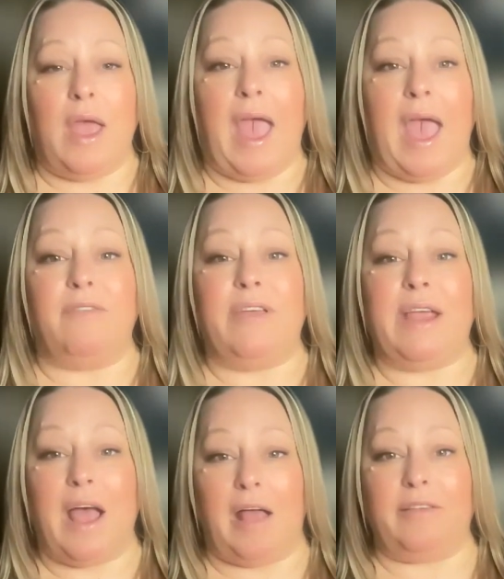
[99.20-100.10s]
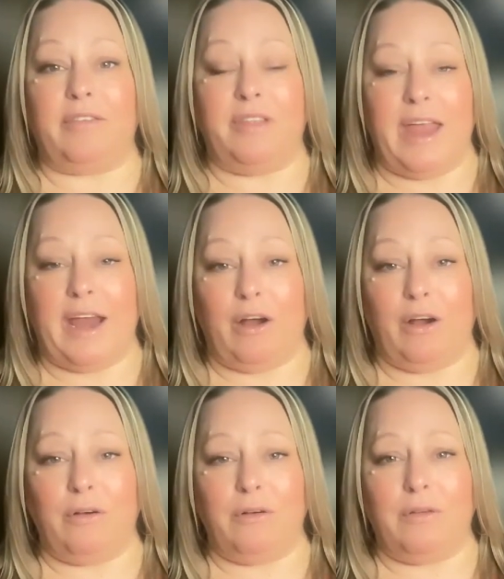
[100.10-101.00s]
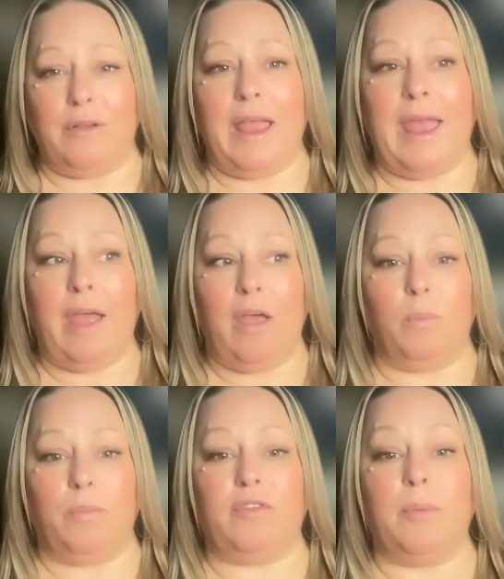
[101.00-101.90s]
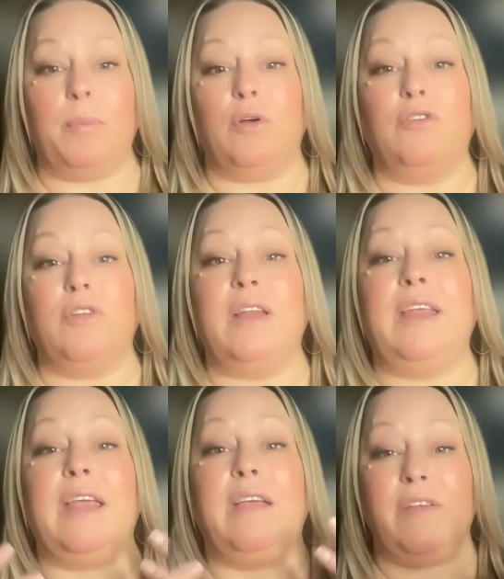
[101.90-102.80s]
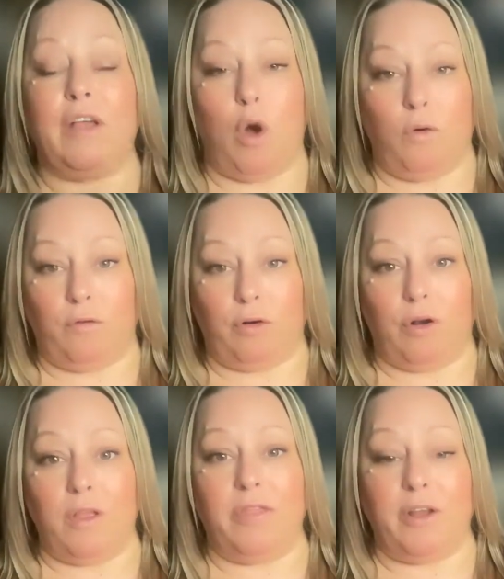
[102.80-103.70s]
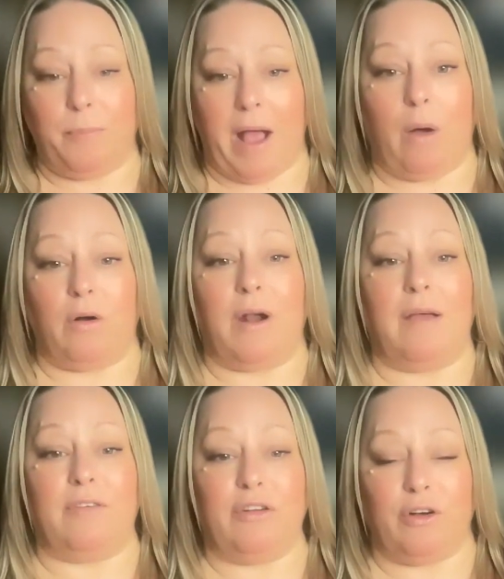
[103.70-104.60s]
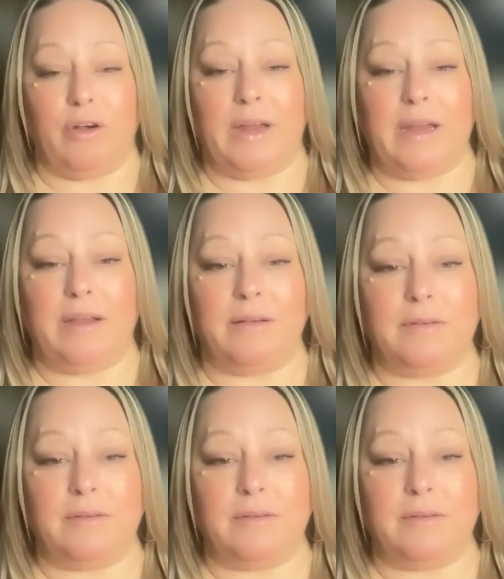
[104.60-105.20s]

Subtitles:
Having us there helps the person giving over their power of attorney.